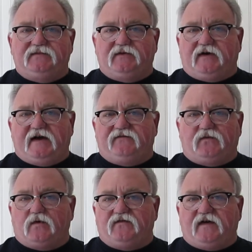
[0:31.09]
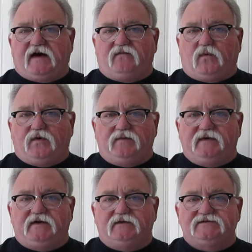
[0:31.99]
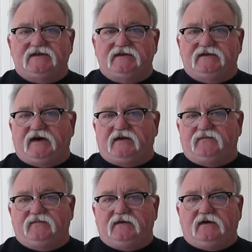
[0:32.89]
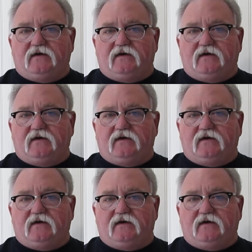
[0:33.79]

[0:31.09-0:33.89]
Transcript: you'll have 4 or 5 water meters and none of them